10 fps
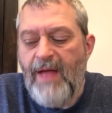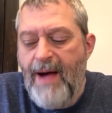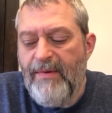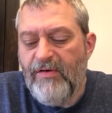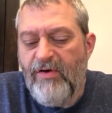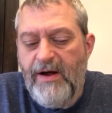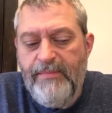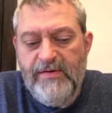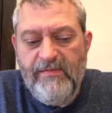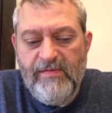I'm gonna try to
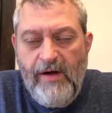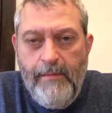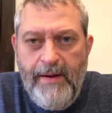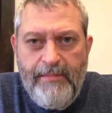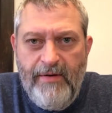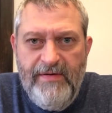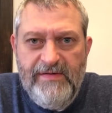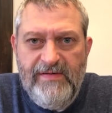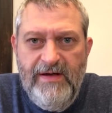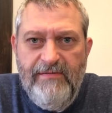put some salt and pepper on
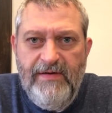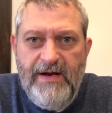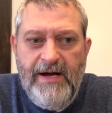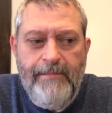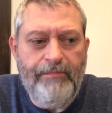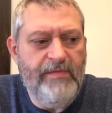this, see if it um,